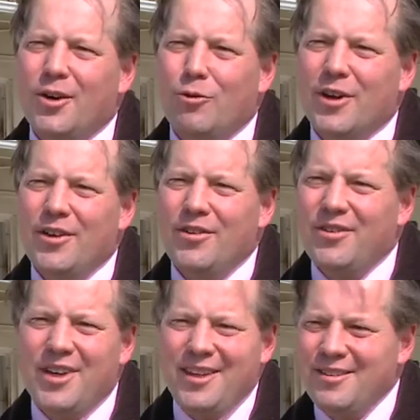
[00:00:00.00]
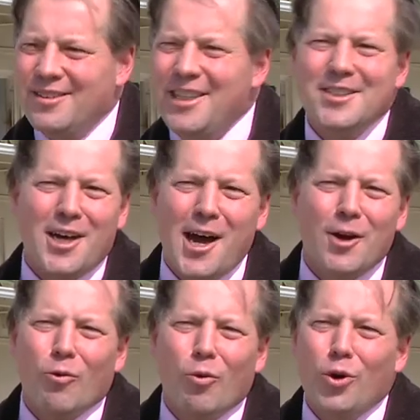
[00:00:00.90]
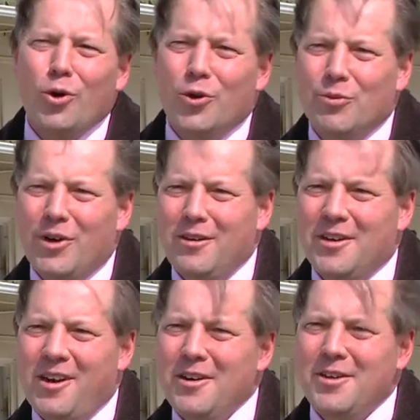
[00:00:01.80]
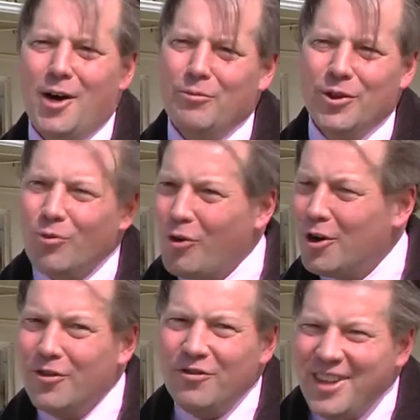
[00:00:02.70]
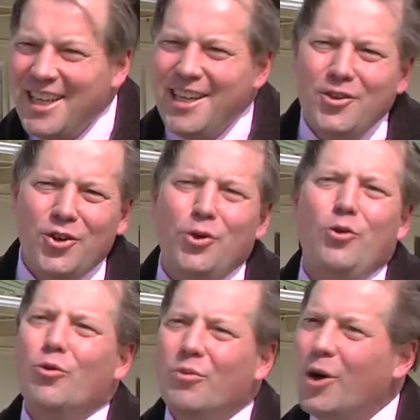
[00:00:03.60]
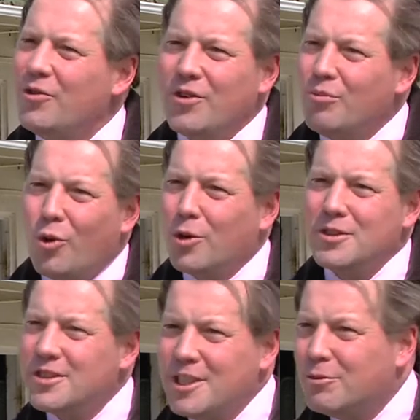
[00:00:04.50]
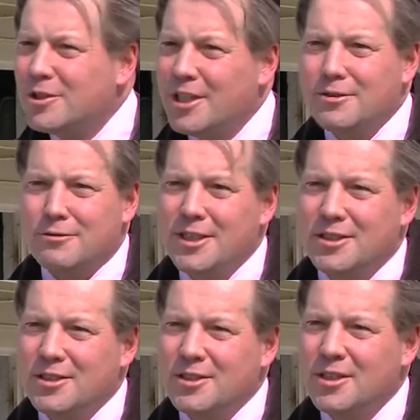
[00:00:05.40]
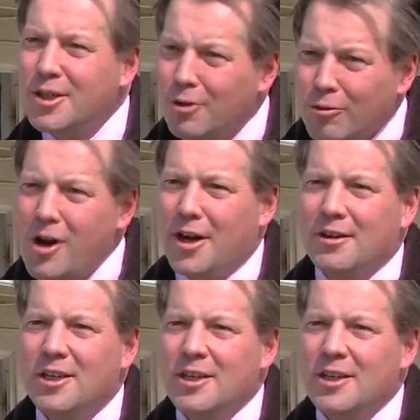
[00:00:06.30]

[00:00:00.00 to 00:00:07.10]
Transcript: Whereas in the entire world, the Maryland Hunt Cup is one of the two most important steeplechase races run.